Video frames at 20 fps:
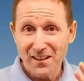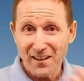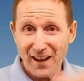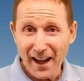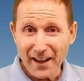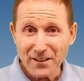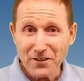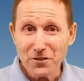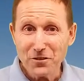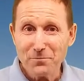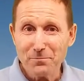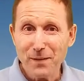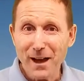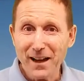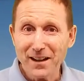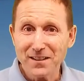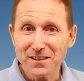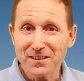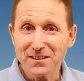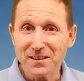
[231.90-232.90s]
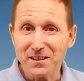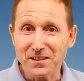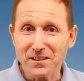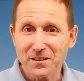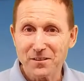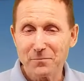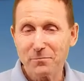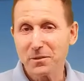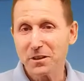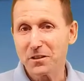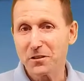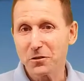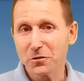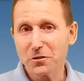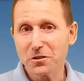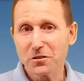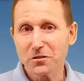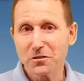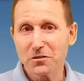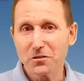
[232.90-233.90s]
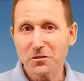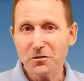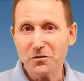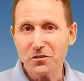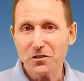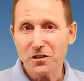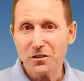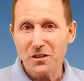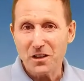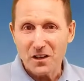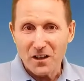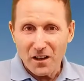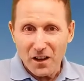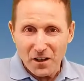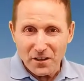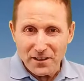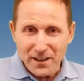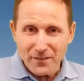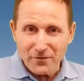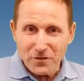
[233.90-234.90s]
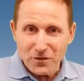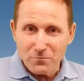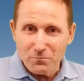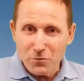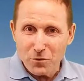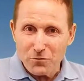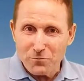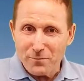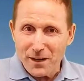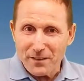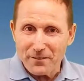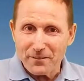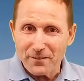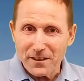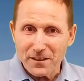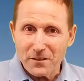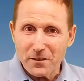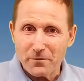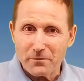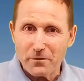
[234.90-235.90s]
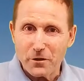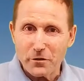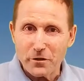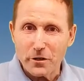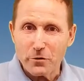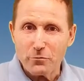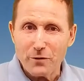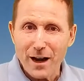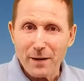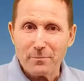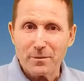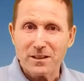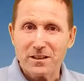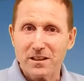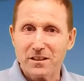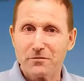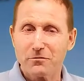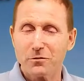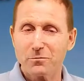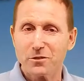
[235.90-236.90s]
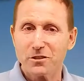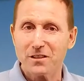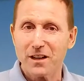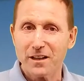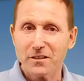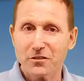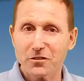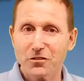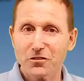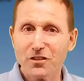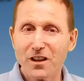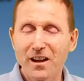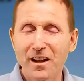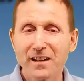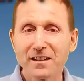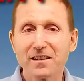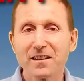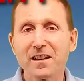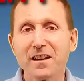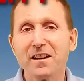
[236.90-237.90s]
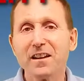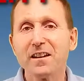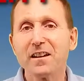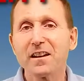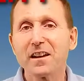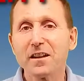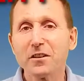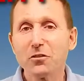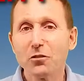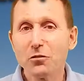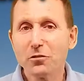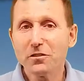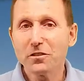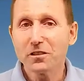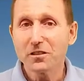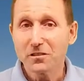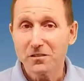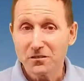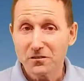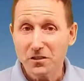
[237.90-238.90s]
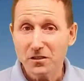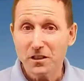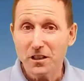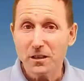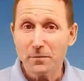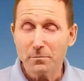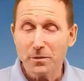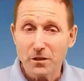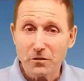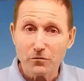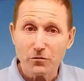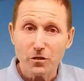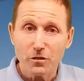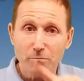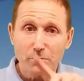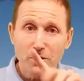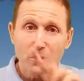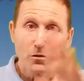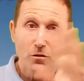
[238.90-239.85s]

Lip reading: I could balance it, but in order to do so, I'd have to move my finger very rapidly from side to side in order to keep it from